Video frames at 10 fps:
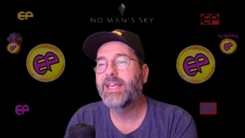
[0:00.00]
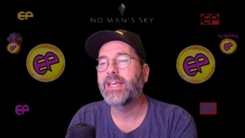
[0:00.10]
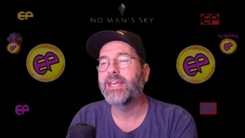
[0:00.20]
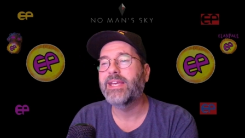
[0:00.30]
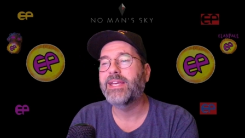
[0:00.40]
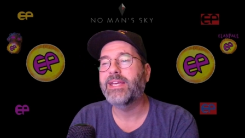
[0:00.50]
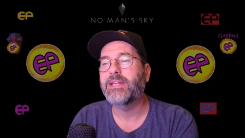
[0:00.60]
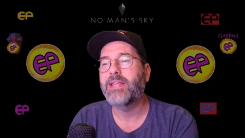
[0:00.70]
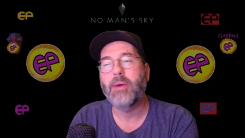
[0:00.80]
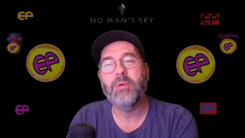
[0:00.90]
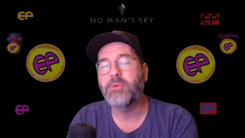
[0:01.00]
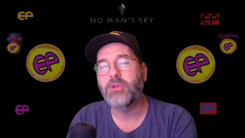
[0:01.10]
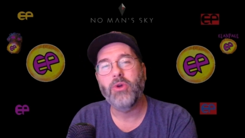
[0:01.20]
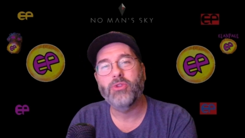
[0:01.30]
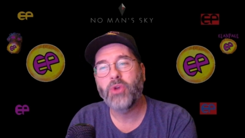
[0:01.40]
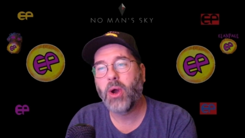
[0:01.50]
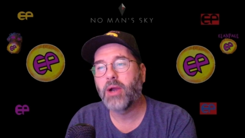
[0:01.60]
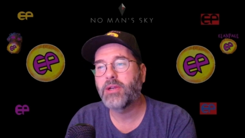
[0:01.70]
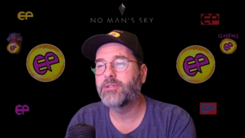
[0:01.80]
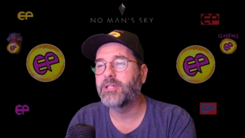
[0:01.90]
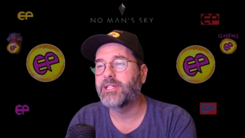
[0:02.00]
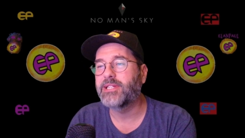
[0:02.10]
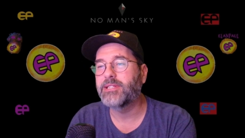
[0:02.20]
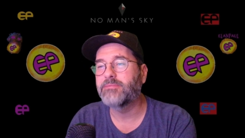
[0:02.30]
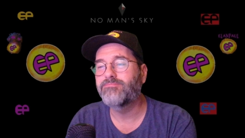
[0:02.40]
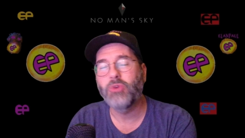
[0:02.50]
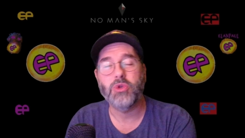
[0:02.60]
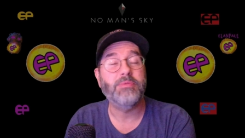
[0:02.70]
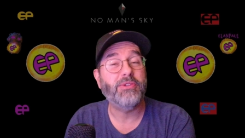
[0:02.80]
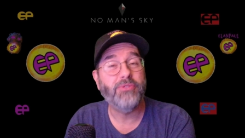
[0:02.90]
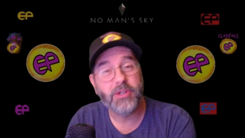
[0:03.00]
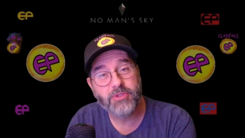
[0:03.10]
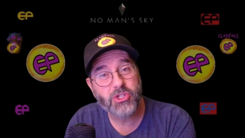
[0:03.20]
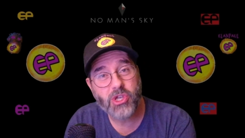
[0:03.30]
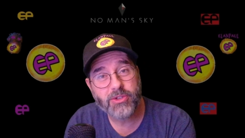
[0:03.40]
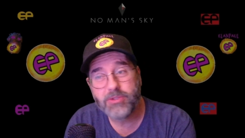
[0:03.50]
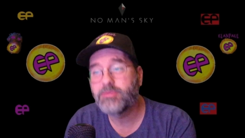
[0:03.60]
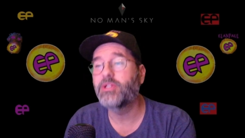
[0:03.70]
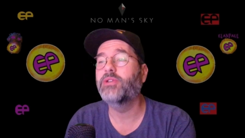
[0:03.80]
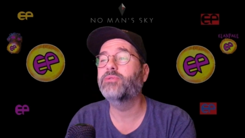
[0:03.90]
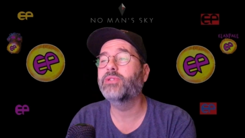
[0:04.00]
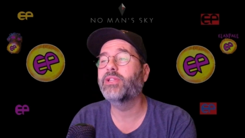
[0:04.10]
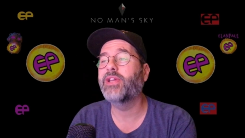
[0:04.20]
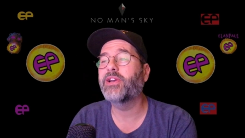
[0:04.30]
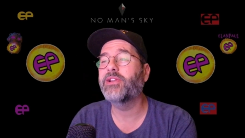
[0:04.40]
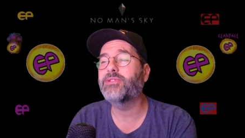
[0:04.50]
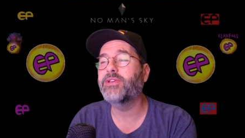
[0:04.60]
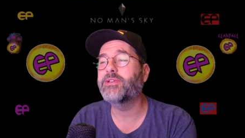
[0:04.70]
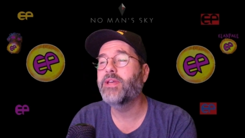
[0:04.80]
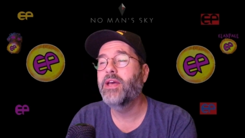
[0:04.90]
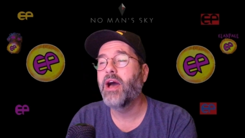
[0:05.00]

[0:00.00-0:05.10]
and that way we can all talk, course, make fun of each other, you know, and that kind of thing.